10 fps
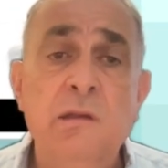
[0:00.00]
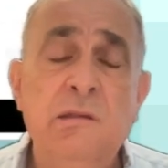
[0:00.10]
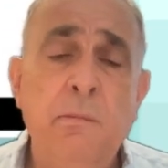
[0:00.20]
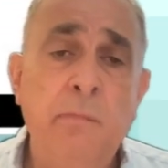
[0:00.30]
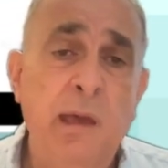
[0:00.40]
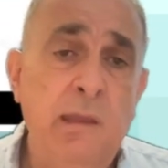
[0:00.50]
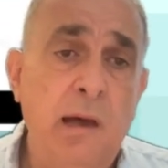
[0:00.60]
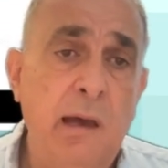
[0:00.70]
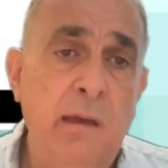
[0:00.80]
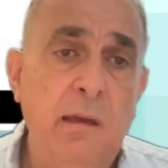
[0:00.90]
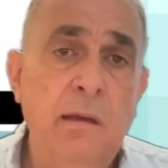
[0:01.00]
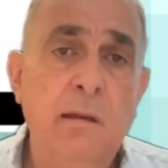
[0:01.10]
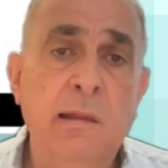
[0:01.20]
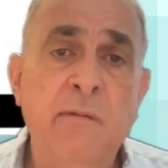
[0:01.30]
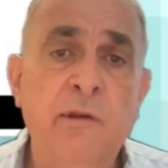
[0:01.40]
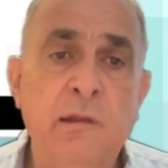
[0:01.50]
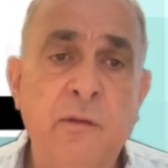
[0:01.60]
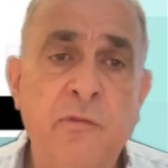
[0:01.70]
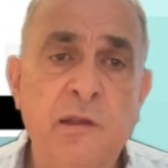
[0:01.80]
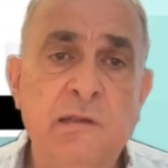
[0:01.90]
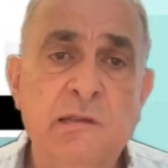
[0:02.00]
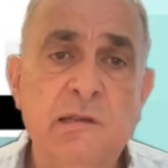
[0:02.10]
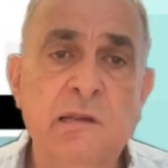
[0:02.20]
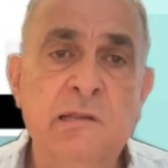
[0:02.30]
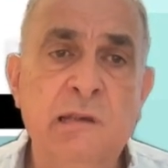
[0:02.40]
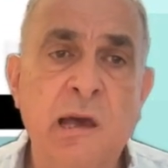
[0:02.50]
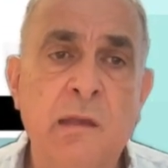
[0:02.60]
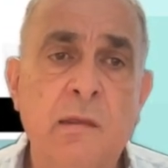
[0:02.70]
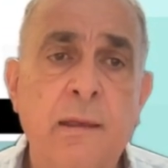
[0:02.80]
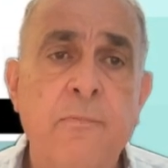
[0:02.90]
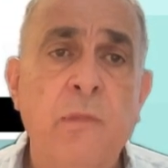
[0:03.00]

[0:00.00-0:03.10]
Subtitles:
The main high level difference is that